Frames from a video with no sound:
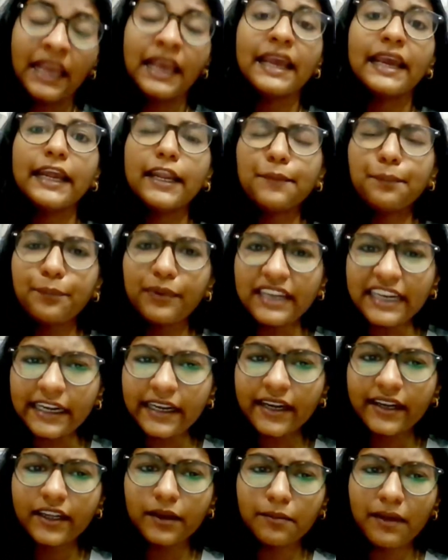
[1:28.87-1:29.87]
It
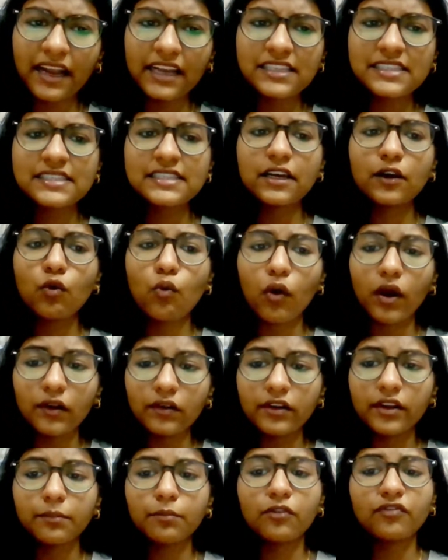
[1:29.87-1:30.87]
predetermines the
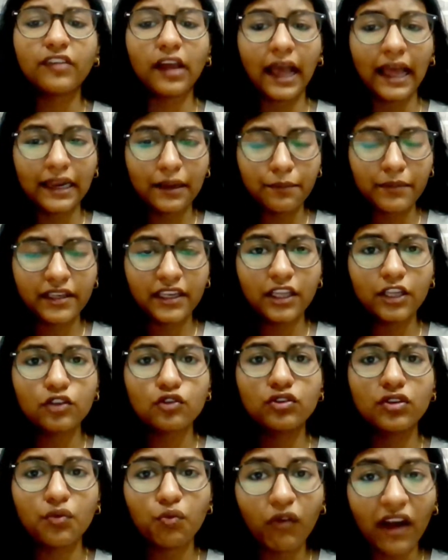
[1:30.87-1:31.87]
quantum of alimony to
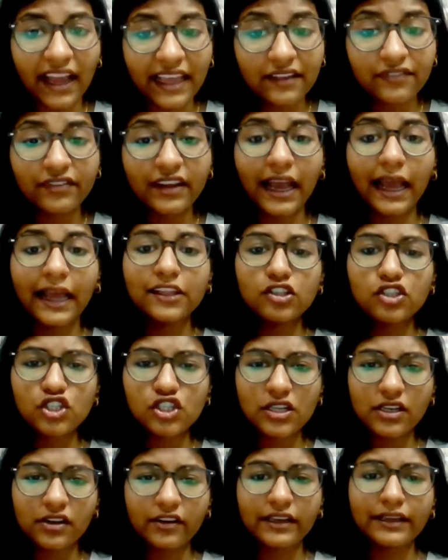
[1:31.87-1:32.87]
the wife and
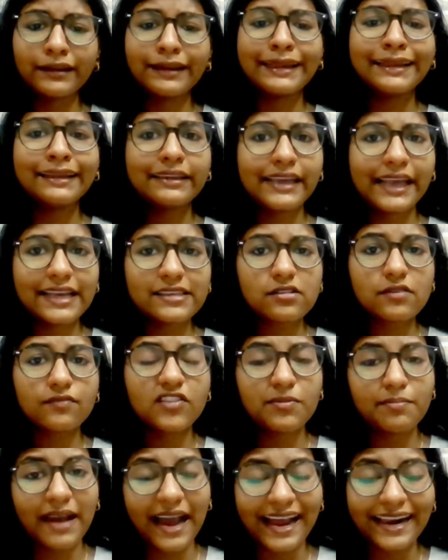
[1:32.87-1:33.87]
children in case of
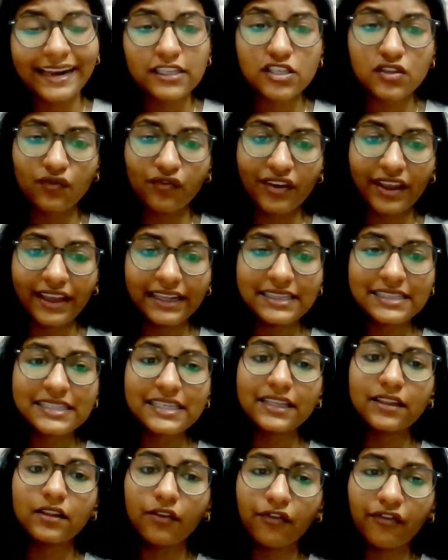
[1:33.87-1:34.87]
the marriage fails
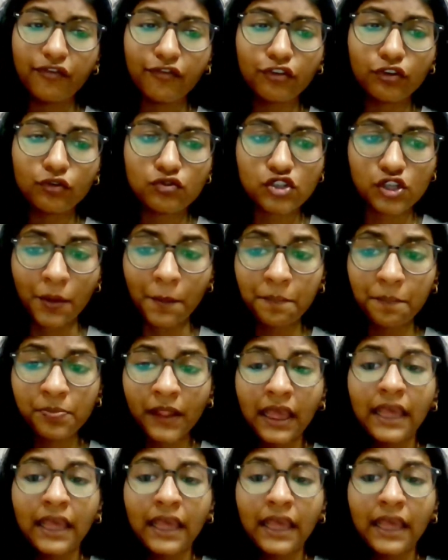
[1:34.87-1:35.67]
in the future.